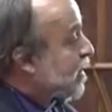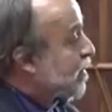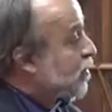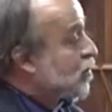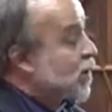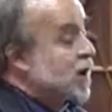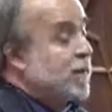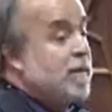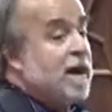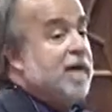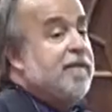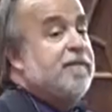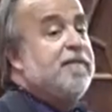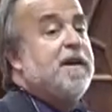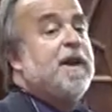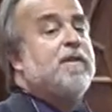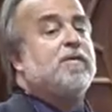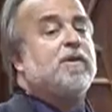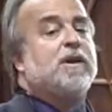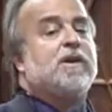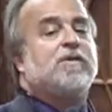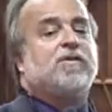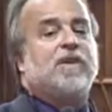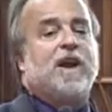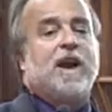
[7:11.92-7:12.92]
One of my
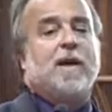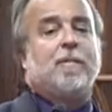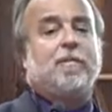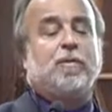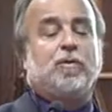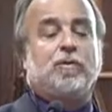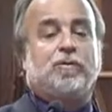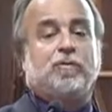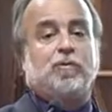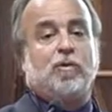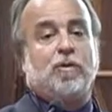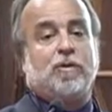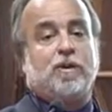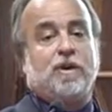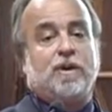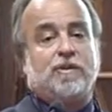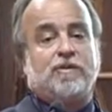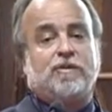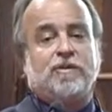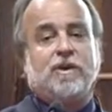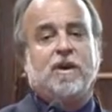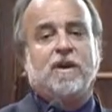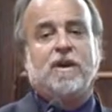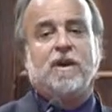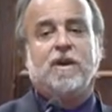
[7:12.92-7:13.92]
favorite examples for
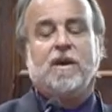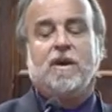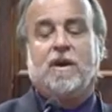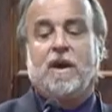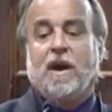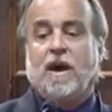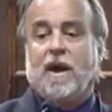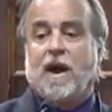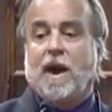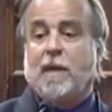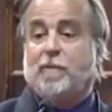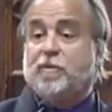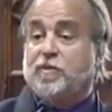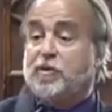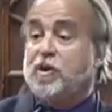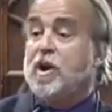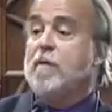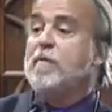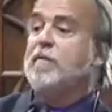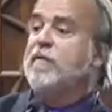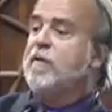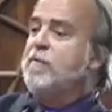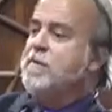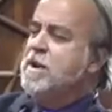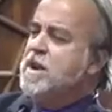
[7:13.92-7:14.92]
this happens to
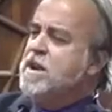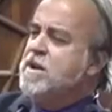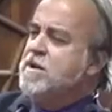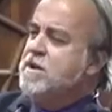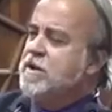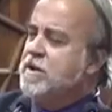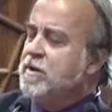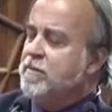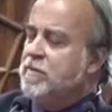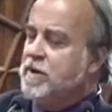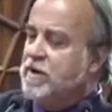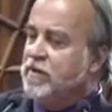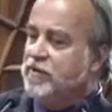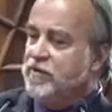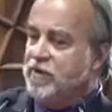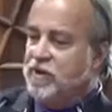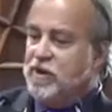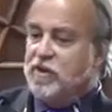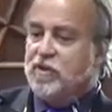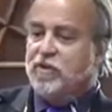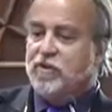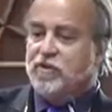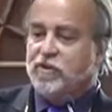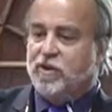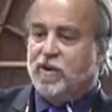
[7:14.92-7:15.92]
come from India, because
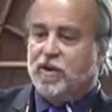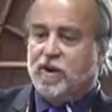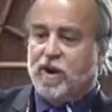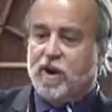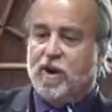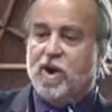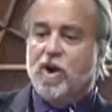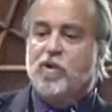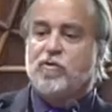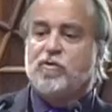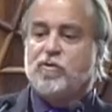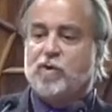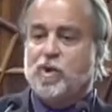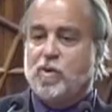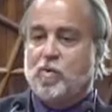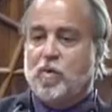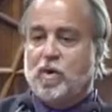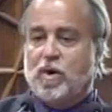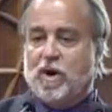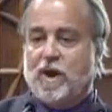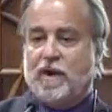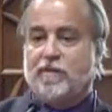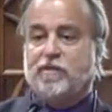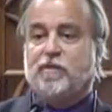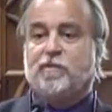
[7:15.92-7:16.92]
India is a country
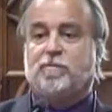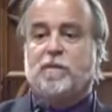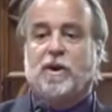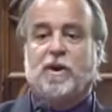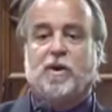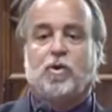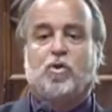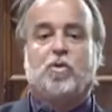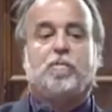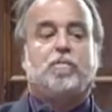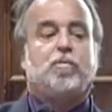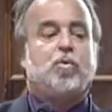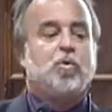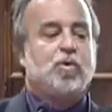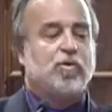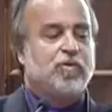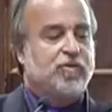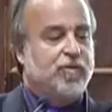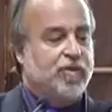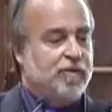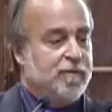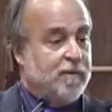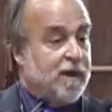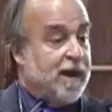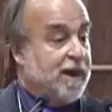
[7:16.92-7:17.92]
where I've spent a good
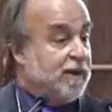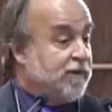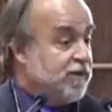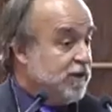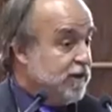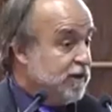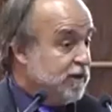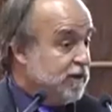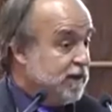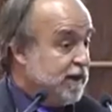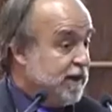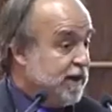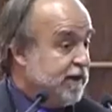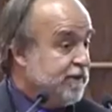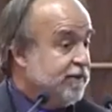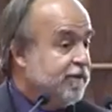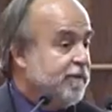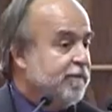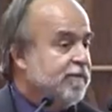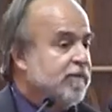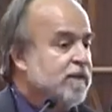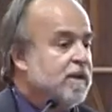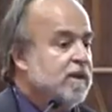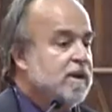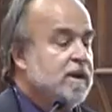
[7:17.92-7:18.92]
portion of my adult life.
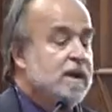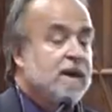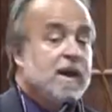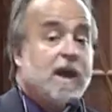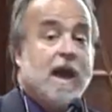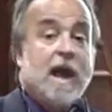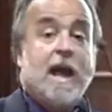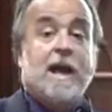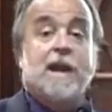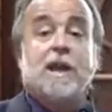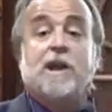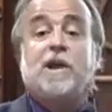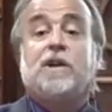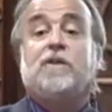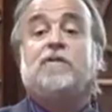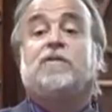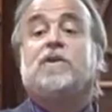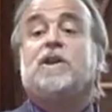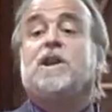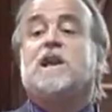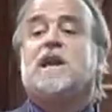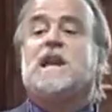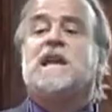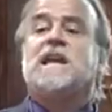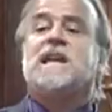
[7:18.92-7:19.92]
And it is
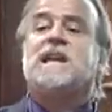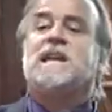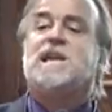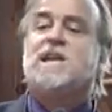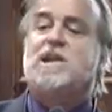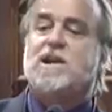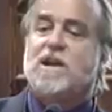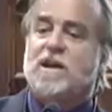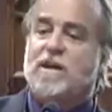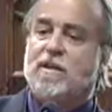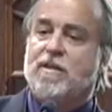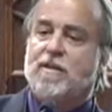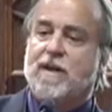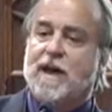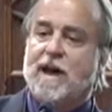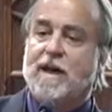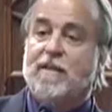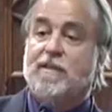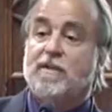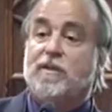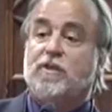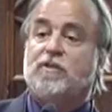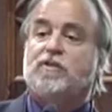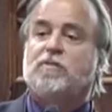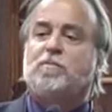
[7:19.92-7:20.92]
in India
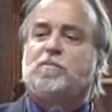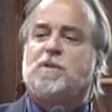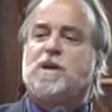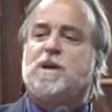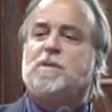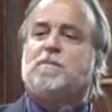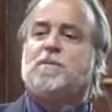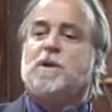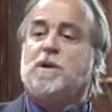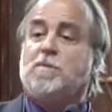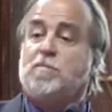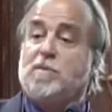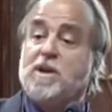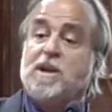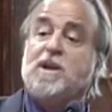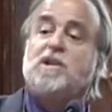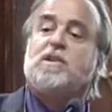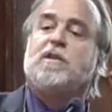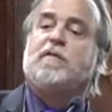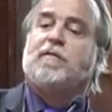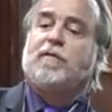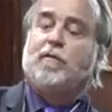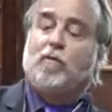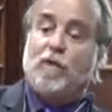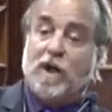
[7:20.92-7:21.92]
that this PPP
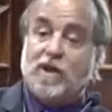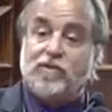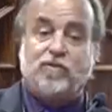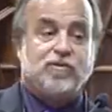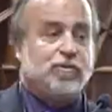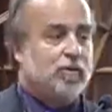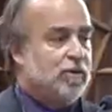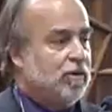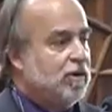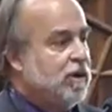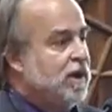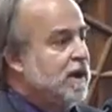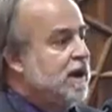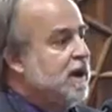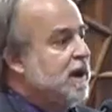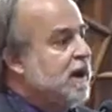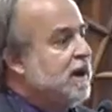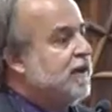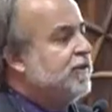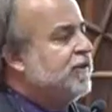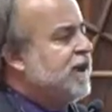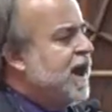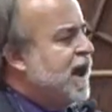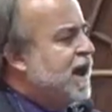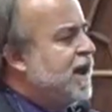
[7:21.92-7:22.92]
differential
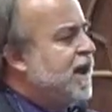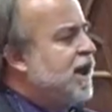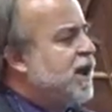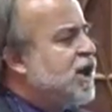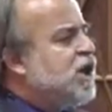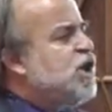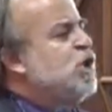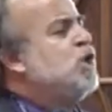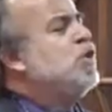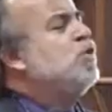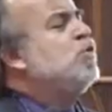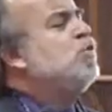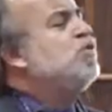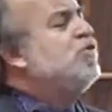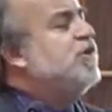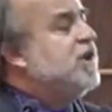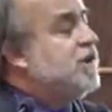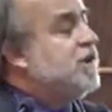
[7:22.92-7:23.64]
has had a huge